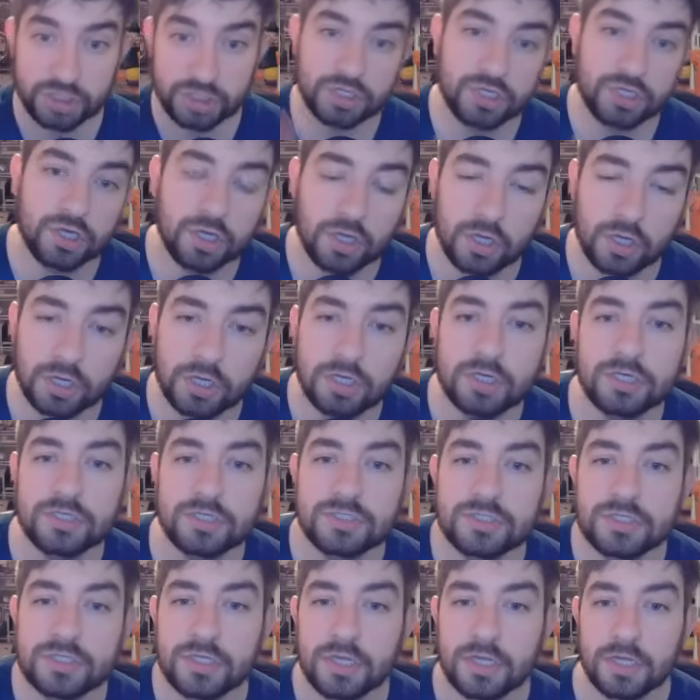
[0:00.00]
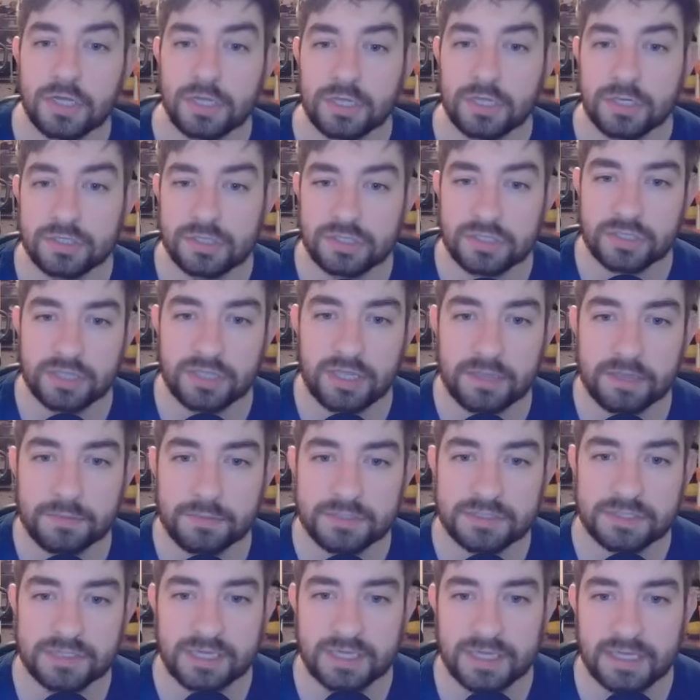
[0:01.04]
cards, you're still able
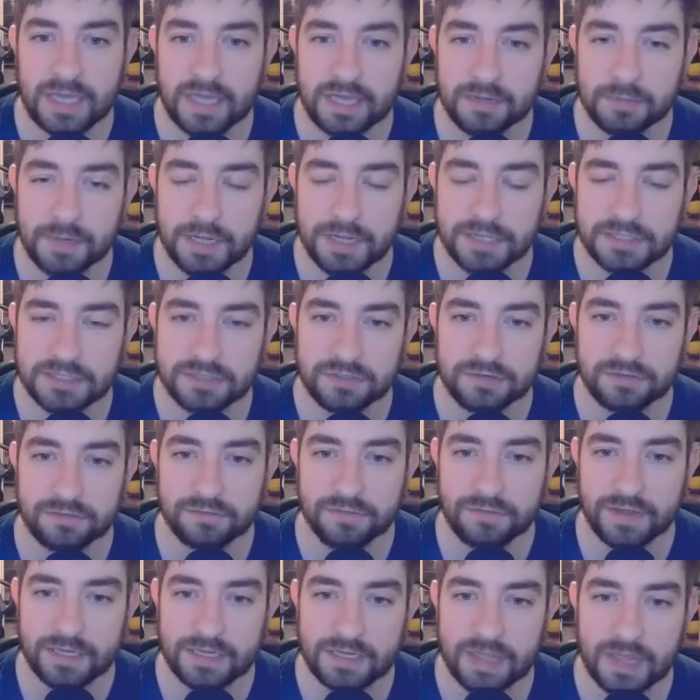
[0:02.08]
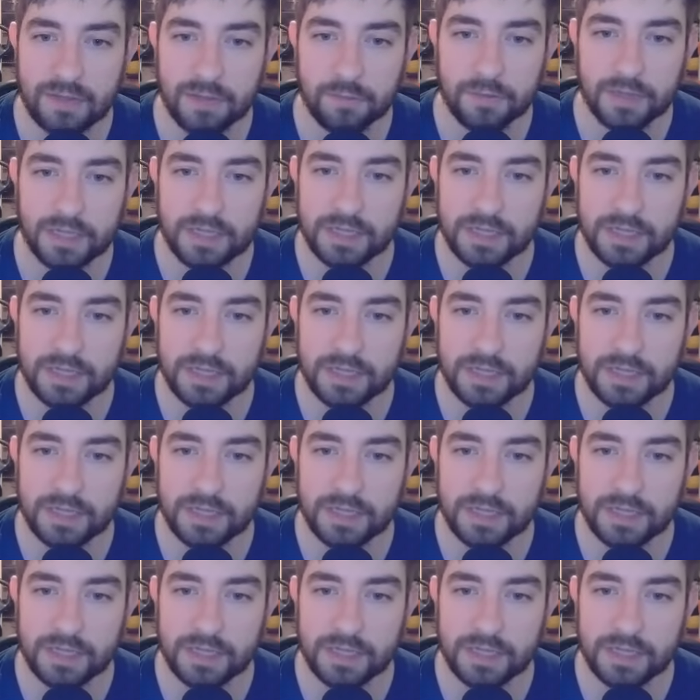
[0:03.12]
to negate a monster effect that way,